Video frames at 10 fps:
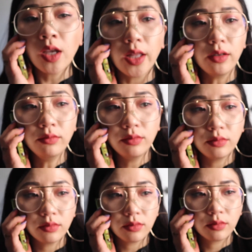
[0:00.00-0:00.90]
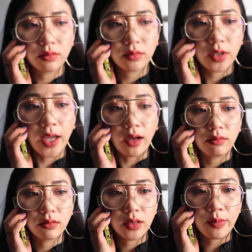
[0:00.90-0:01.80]
Hello? Yeah,
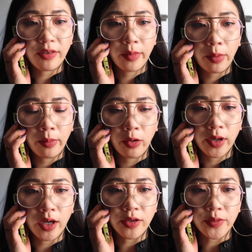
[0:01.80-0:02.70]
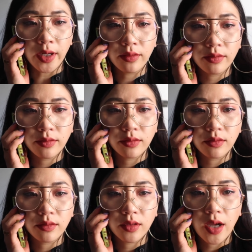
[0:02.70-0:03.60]
I'm leaving my apartment right now, I swear.
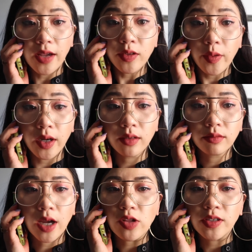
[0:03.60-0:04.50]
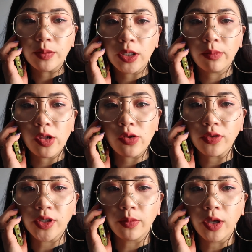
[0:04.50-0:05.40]
I swear. I just need to put on my
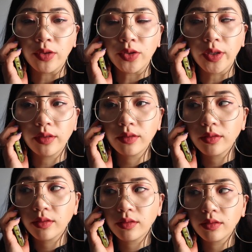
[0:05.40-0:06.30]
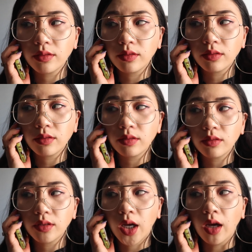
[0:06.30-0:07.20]
shoes and I'll be out the door.
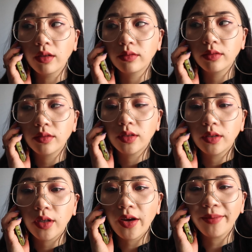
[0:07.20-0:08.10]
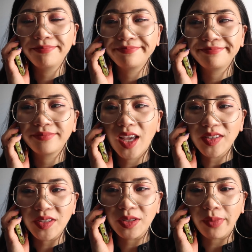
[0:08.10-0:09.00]
Uh-huh. Okay, I'll
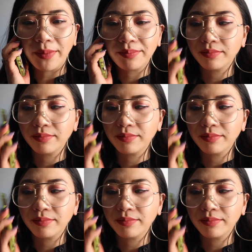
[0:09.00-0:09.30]
see you soon, bye.